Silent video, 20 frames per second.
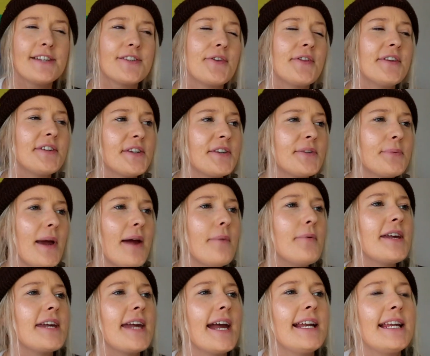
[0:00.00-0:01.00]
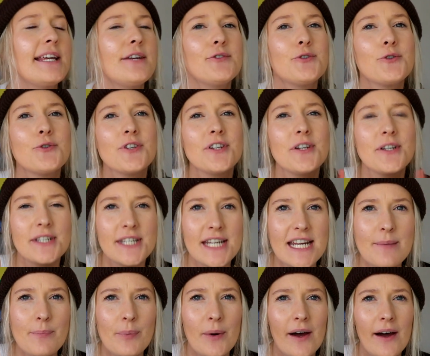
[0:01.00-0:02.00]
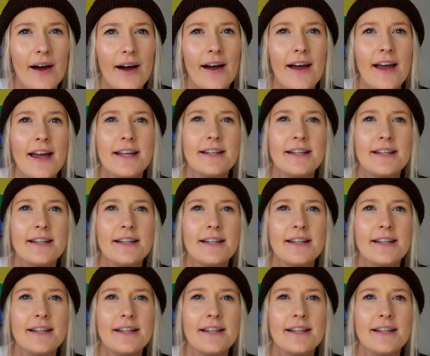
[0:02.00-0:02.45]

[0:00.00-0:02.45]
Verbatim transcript: So this is where we get into the deeper